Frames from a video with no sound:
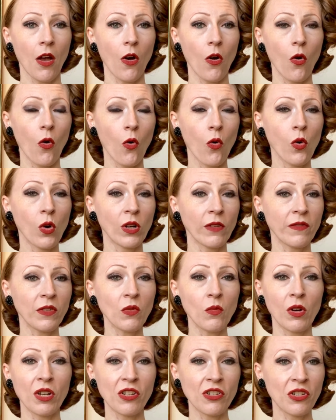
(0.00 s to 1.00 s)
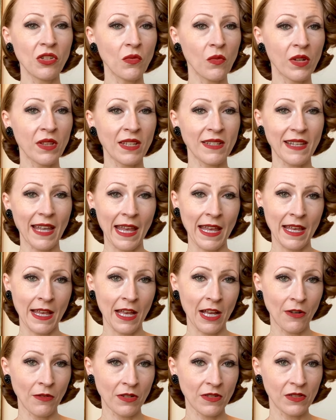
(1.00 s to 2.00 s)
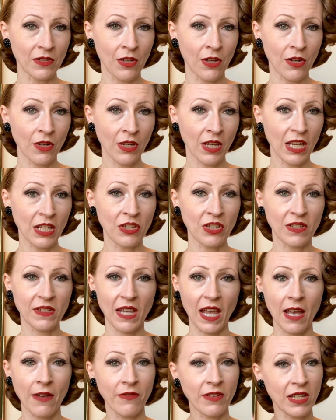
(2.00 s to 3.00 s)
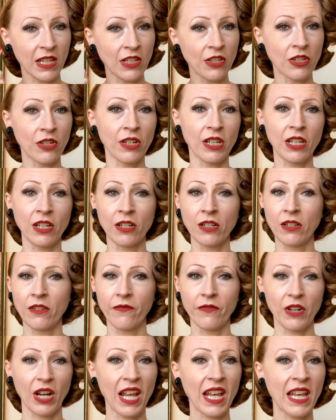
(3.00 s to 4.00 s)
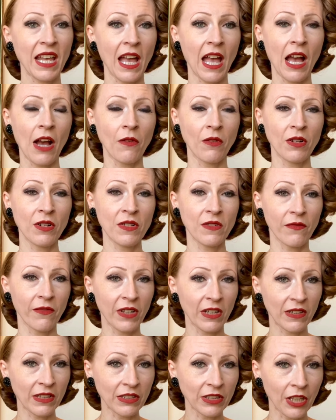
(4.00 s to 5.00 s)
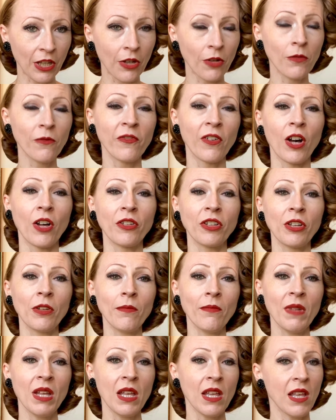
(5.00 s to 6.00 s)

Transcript: Or if you want to do one that's eight hours long and just have it in your ear for eight hours, very low volume,